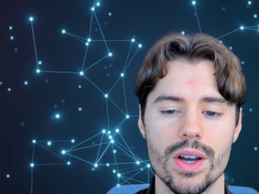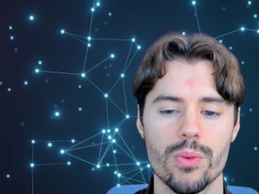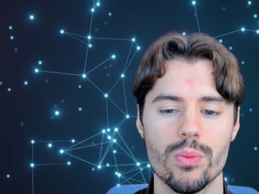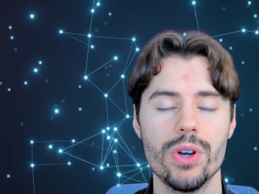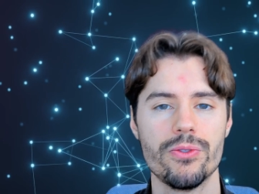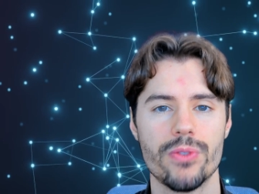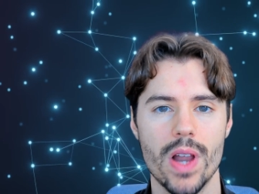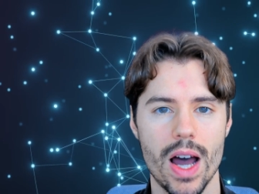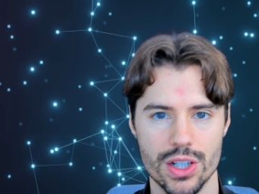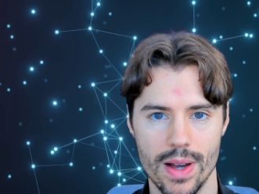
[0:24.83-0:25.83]
with
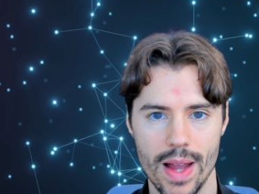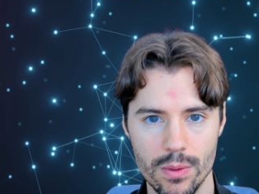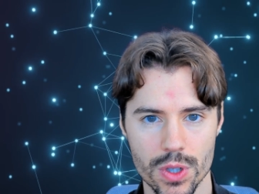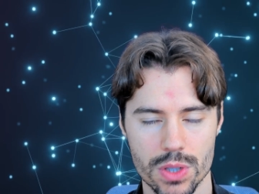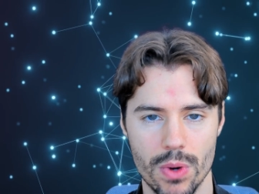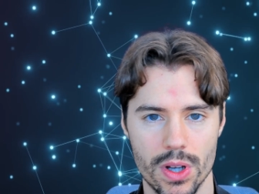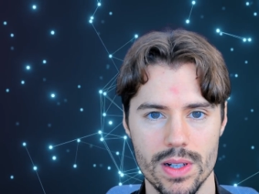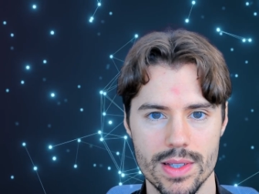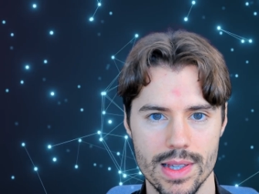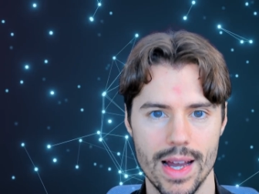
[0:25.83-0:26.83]
large language
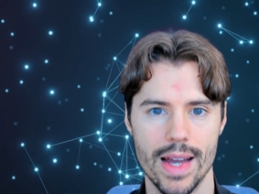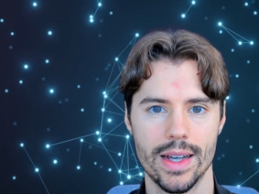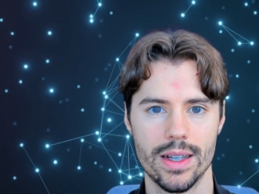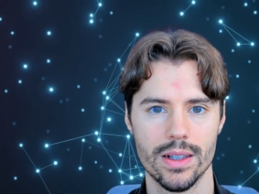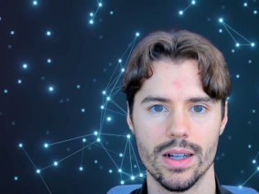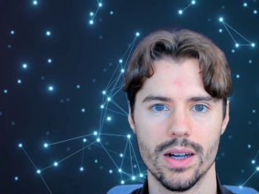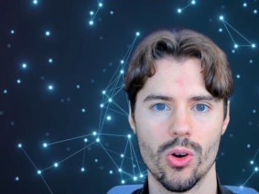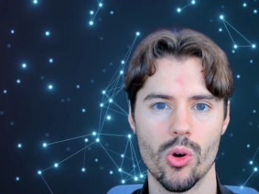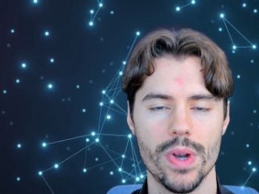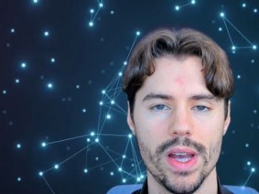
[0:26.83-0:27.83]
models like uh,
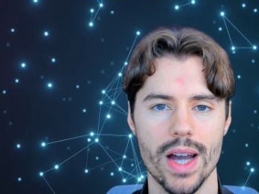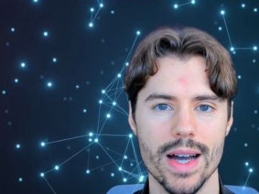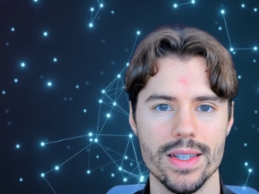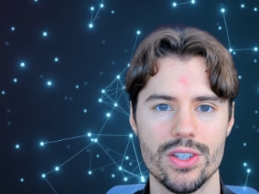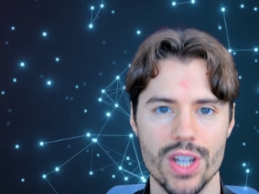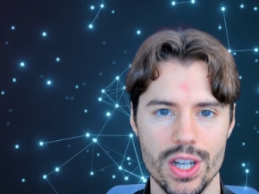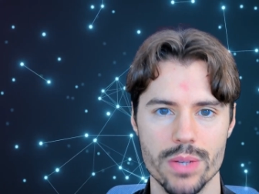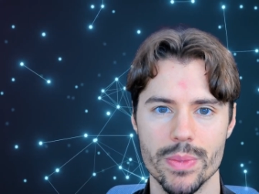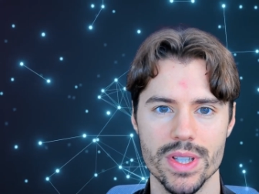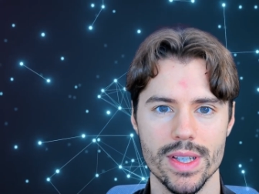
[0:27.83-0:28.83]
OpenAI's
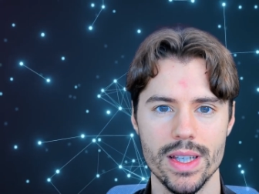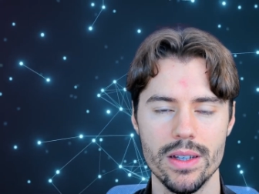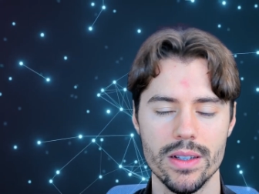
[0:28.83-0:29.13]
ChatGPT